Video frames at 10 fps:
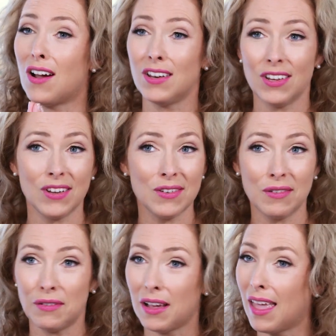on
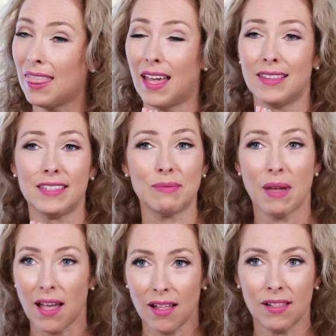you and that
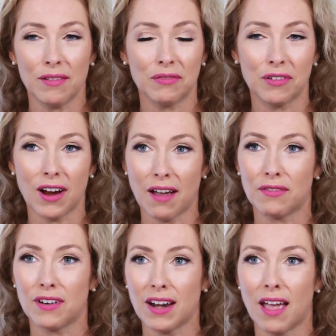smell
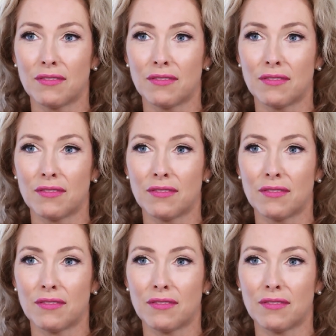forever and